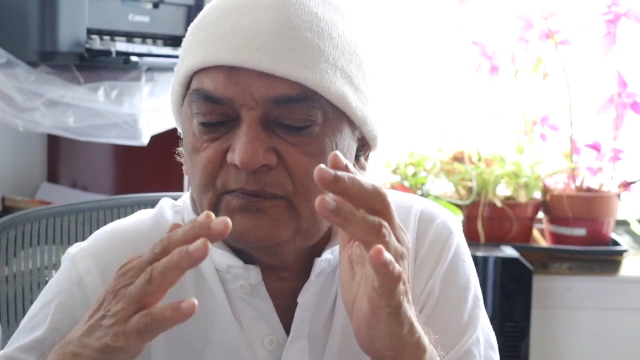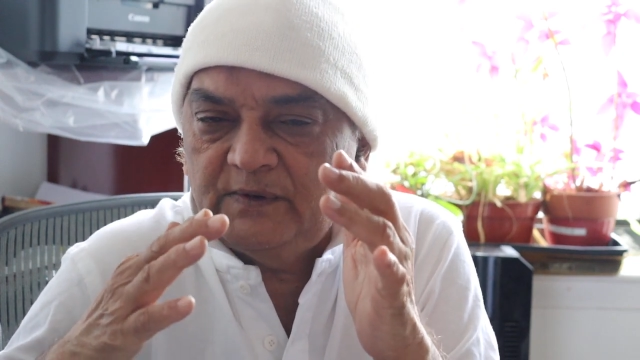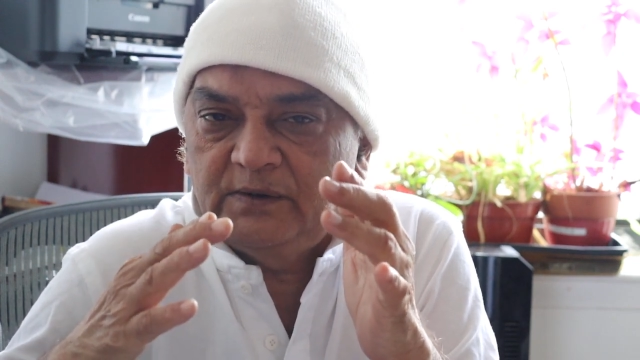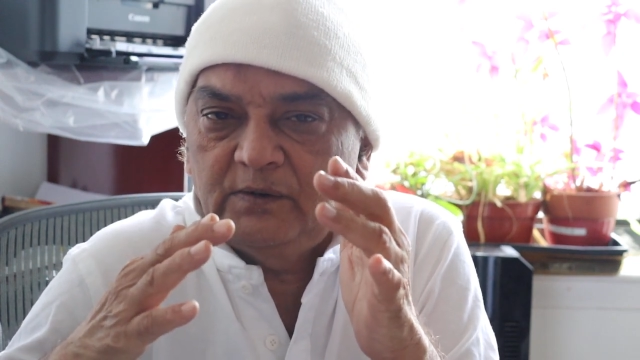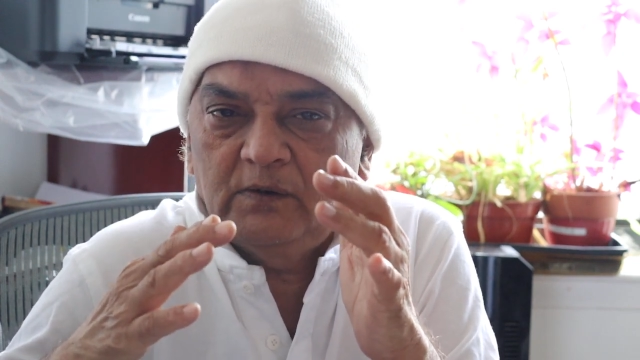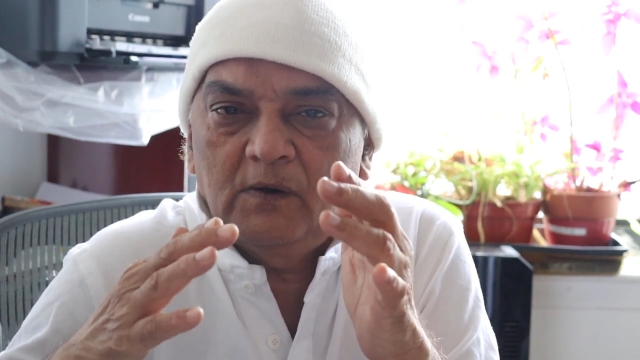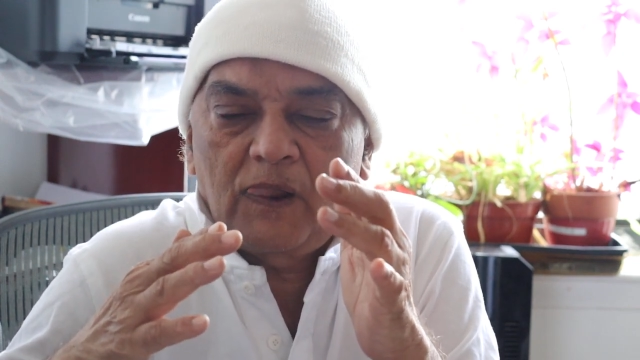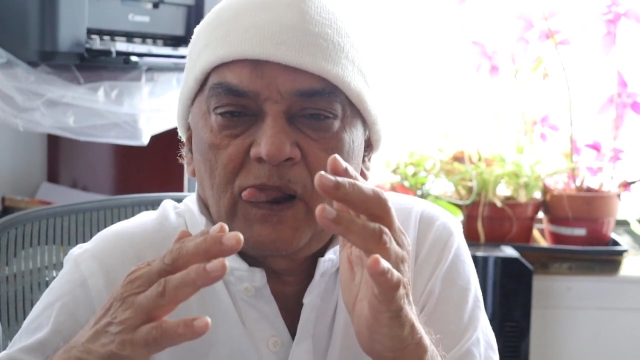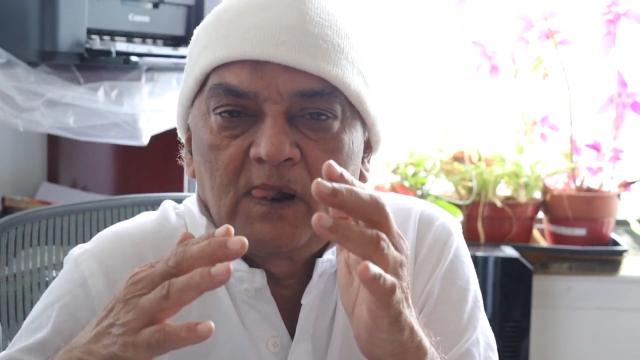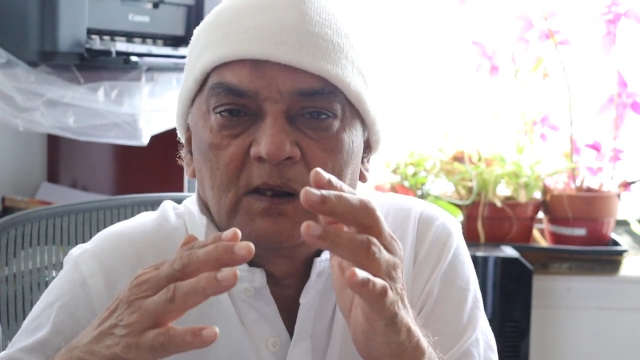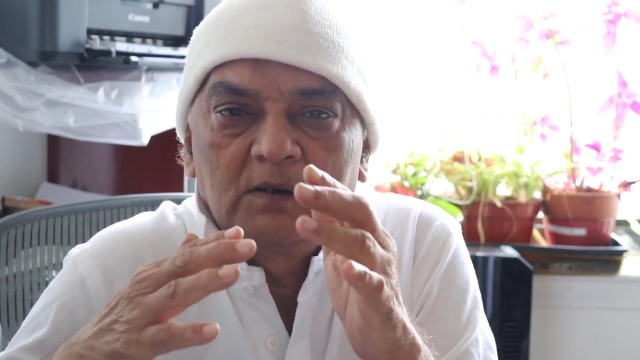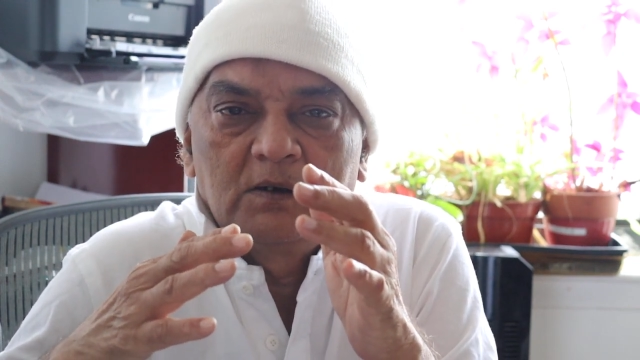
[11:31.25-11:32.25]
video,
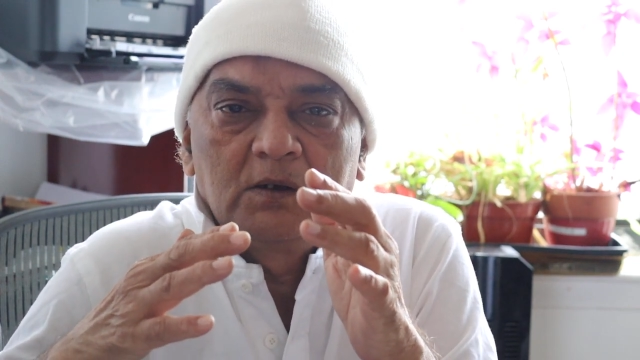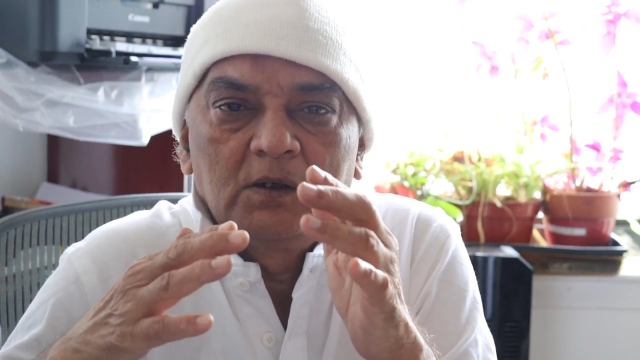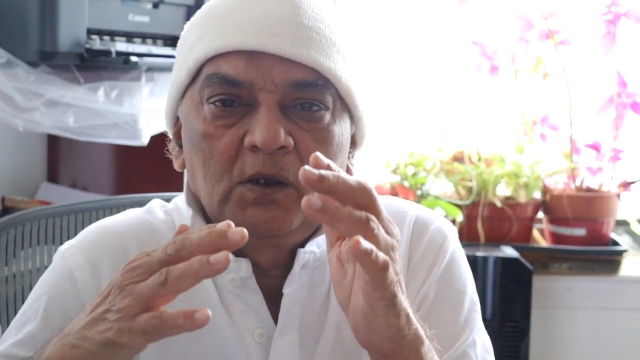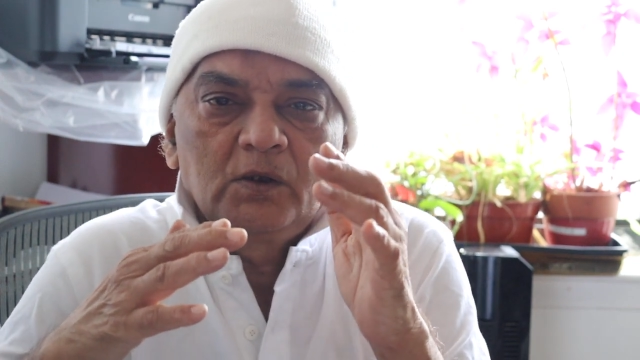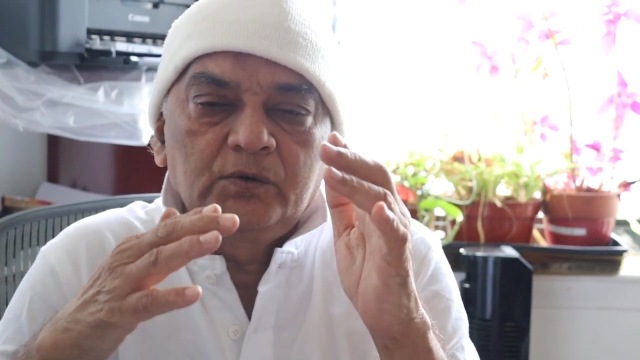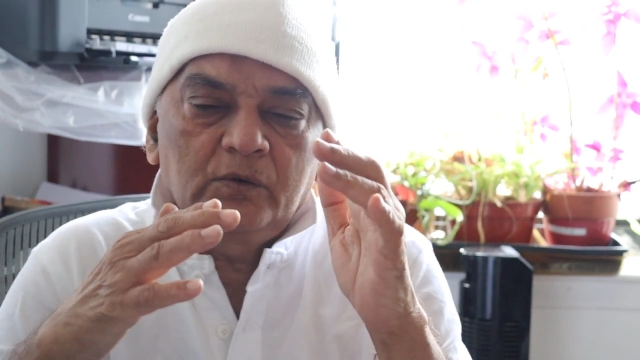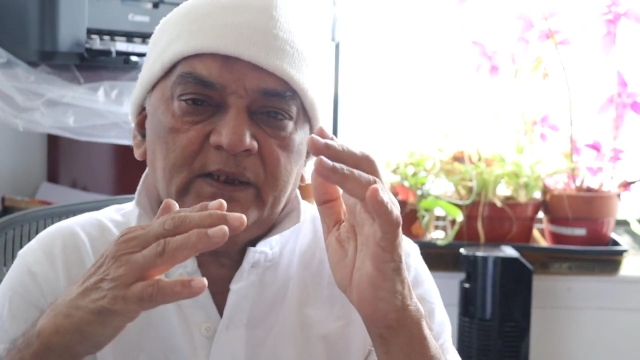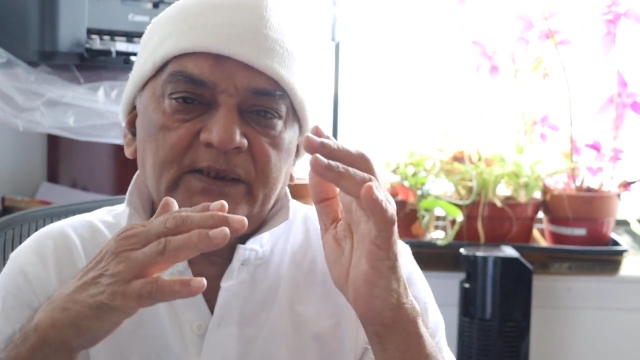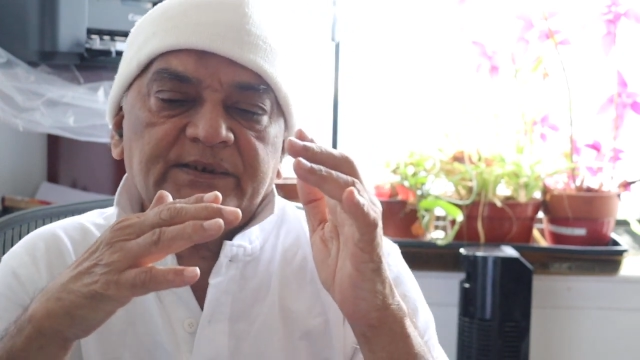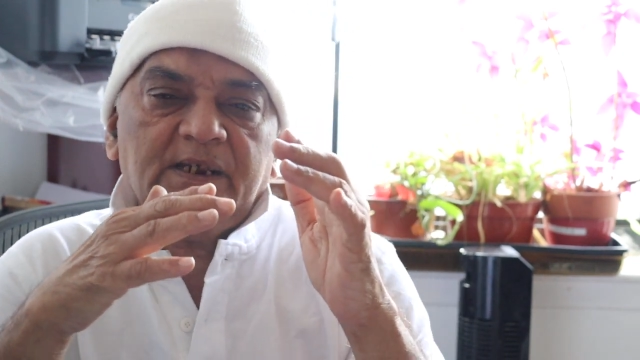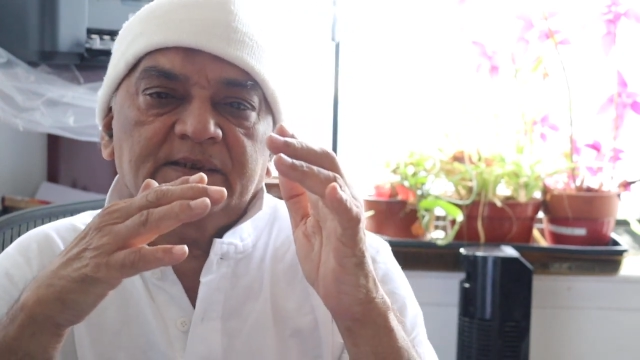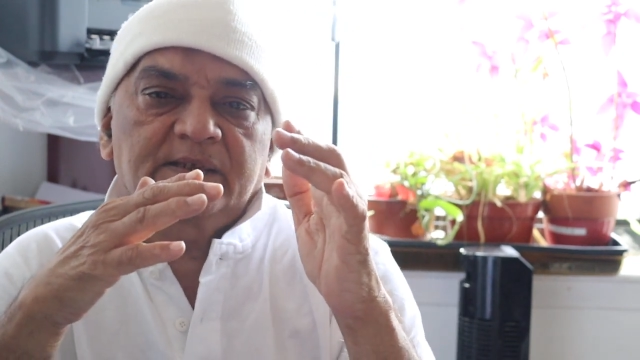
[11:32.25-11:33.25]
you
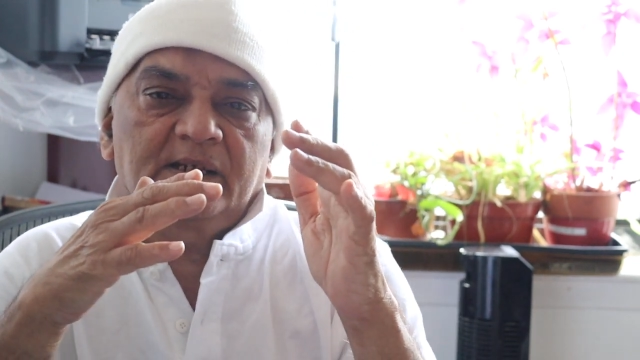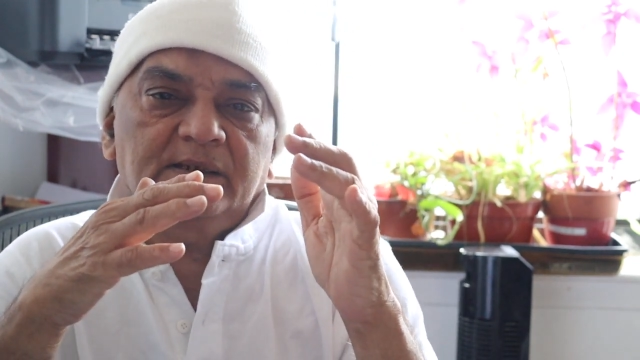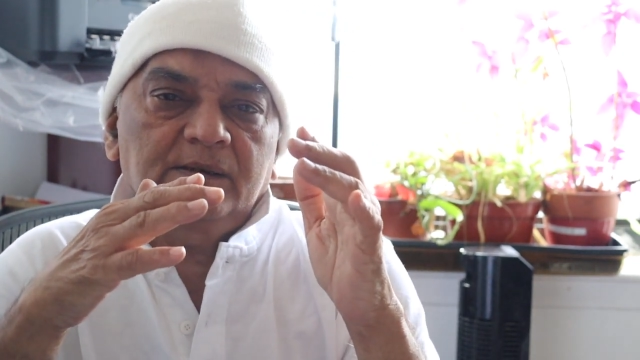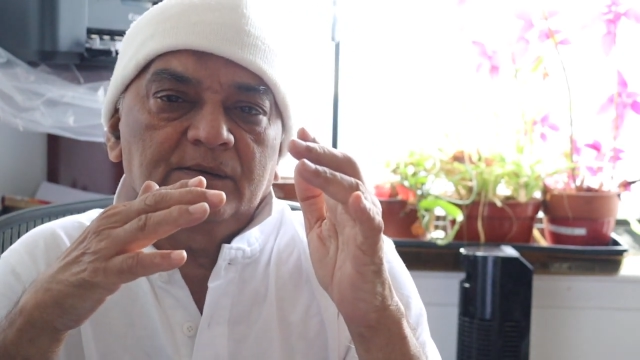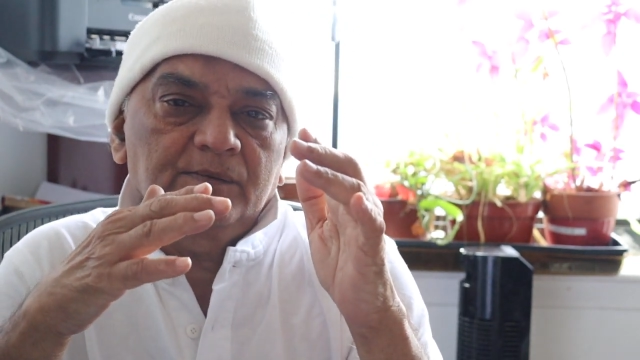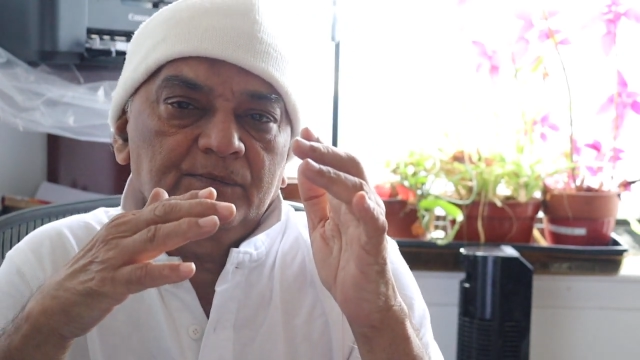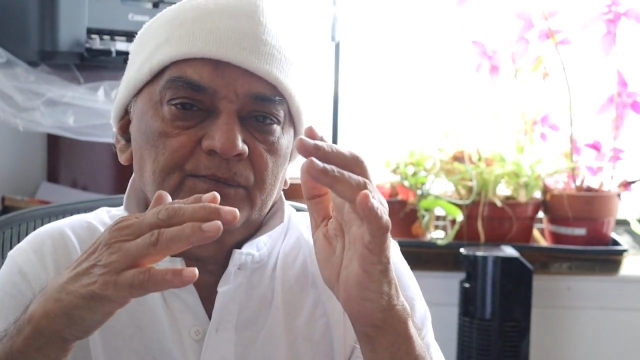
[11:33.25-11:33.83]
can check that